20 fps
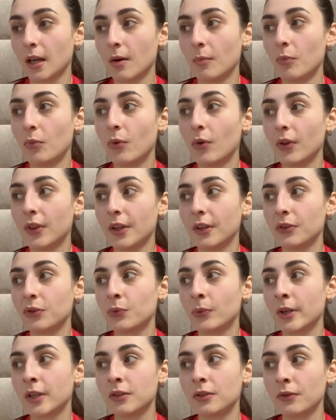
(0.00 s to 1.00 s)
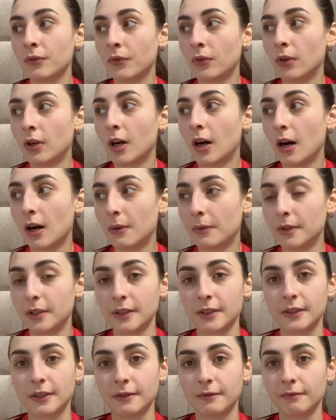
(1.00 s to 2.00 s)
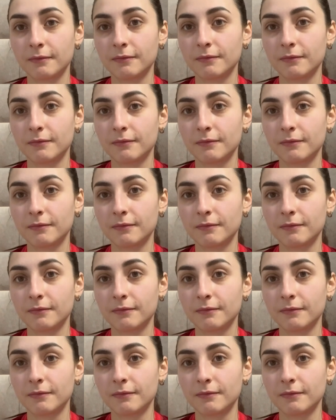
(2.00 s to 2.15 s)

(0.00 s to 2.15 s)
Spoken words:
more than 24 hours